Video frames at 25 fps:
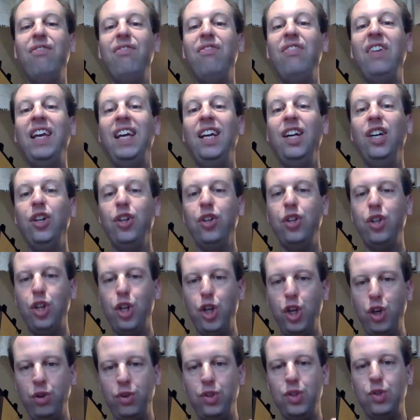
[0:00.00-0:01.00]
finger the
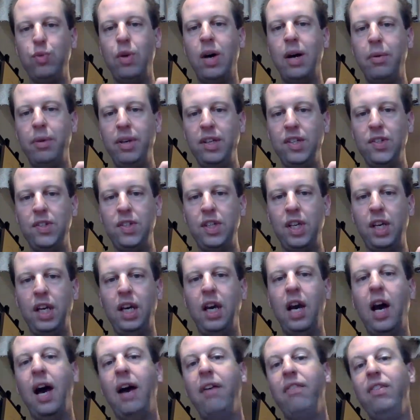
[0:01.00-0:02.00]
notes while we
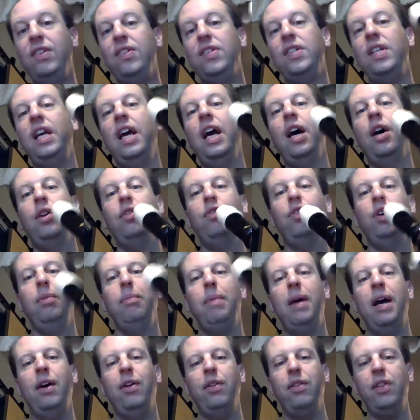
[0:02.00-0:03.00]
sing, obviously out of our
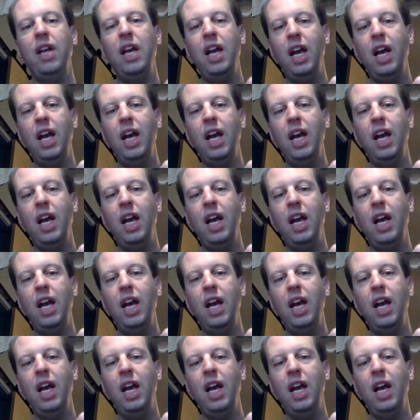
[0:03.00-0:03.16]
mouth.